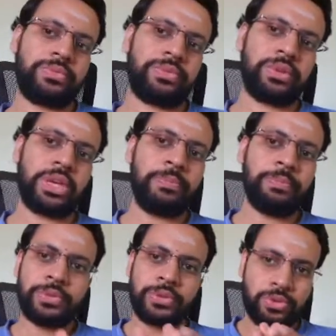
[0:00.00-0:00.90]
Okay,
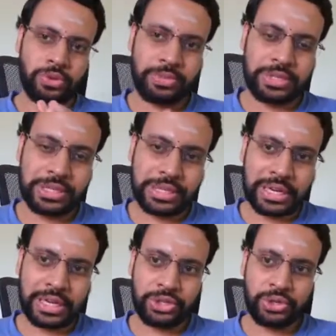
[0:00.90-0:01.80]
hope this is
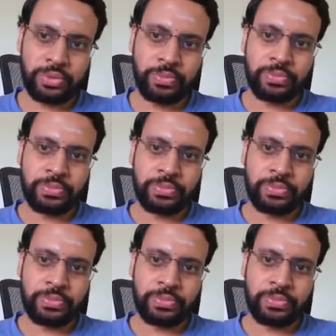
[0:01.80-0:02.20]
clear to you.